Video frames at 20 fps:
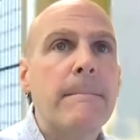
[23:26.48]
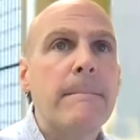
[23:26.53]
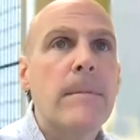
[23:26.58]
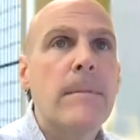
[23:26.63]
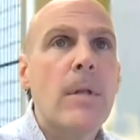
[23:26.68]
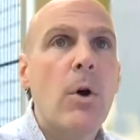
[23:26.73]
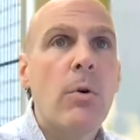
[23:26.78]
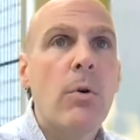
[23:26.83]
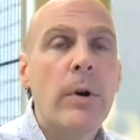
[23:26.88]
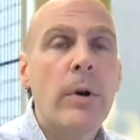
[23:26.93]

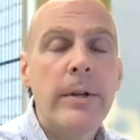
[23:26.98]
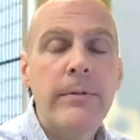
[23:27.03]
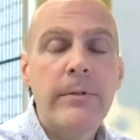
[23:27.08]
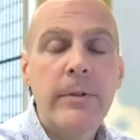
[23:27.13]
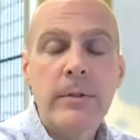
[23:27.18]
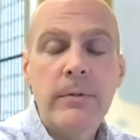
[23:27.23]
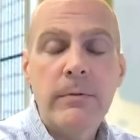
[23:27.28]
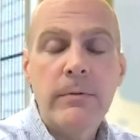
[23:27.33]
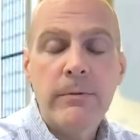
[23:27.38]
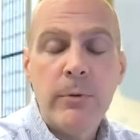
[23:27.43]
or
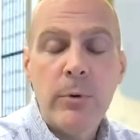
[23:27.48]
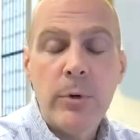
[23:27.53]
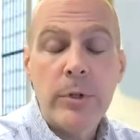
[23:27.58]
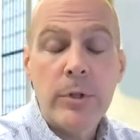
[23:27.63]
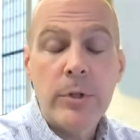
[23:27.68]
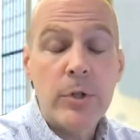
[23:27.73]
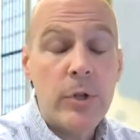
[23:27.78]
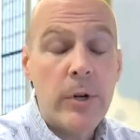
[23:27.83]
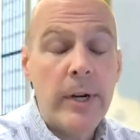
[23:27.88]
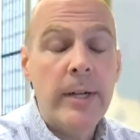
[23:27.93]
even for
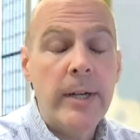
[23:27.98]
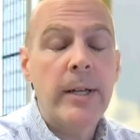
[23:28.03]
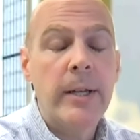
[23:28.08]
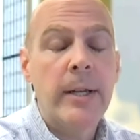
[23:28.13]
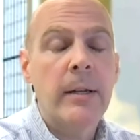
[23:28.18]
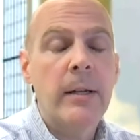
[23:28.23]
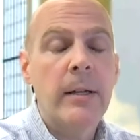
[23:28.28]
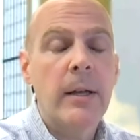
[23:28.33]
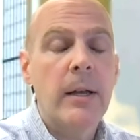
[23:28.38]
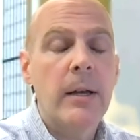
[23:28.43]

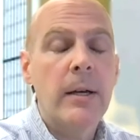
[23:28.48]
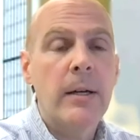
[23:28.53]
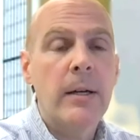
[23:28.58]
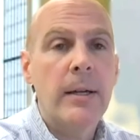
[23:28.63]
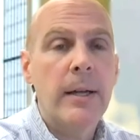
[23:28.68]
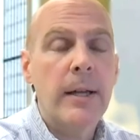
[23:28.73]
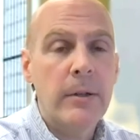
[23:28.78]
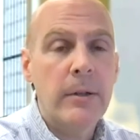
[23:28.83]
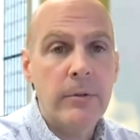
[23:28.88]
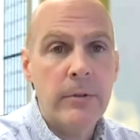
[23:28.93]
training
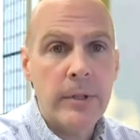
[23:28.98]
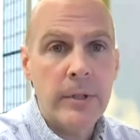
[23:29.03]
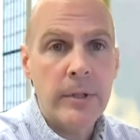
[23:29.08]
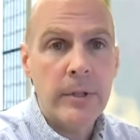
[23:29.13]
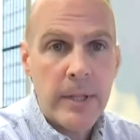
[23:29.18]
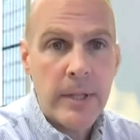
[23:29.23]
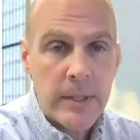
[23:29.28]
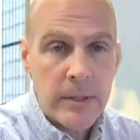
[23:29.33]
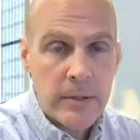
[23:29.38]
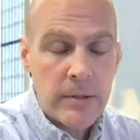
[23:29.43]
handwritten
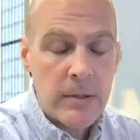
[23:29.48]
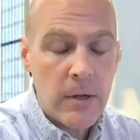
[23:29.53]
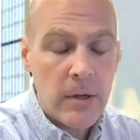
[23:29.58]
text